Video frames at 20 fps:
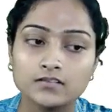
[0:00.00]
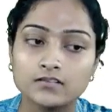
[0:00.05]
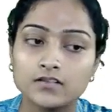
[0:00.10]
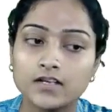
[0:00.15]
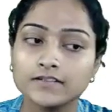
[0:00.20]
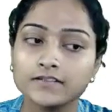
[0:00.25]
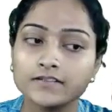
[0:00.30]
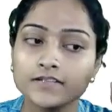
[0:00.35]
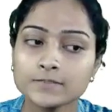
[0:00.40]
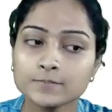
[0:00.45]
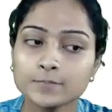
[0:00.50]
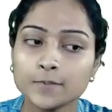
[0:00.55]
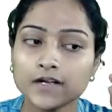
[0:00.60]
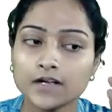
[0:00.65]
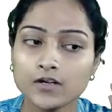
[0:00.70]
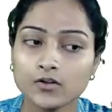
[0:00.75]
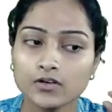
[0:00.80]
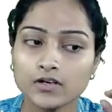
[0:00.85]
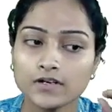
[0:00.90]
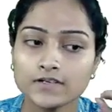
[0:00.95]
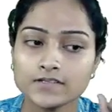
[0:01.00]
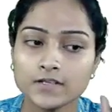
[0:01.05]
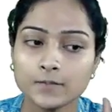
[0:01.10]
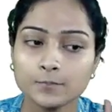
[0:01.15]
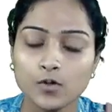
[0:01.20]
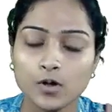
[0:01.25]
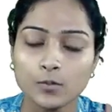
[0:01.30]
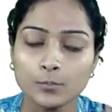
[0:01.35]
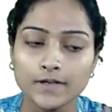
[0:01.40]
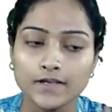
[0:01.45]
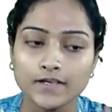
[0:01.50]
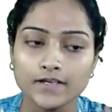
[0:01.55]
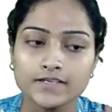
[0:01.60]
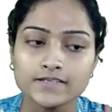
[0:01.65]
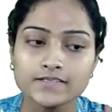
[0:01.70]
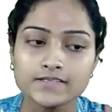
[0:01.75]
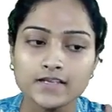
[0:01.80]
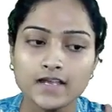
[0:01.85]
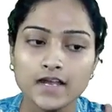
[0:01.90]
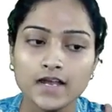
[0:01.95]
in this particular subtopic is
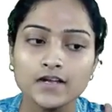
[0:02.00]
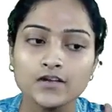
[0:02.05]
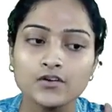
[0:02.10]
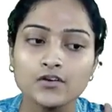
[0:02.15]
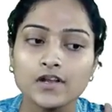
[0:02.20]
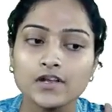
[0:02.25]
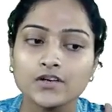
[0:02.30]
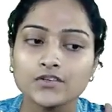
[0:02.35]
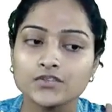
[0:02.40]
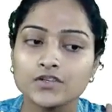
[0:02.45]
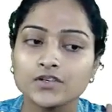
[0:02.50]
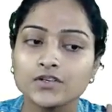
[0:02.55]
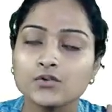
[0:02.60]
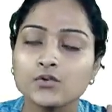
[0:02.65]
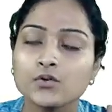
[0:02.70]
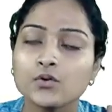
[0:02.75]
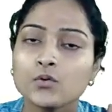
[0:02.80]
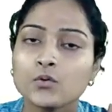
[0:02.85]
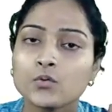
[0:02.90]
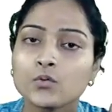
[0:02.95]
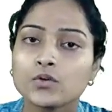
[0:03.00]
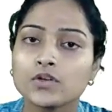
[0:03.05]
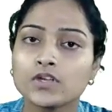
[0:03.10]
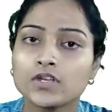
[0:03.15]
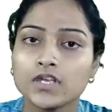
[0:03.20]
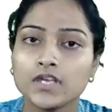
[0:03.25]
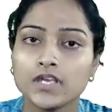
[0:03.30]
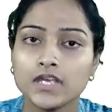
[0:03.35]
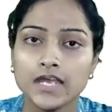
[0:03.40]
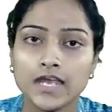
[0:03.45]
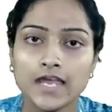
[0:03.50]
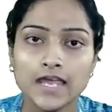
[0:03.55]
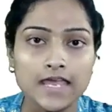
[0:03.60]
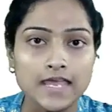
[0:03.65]
introduction to key.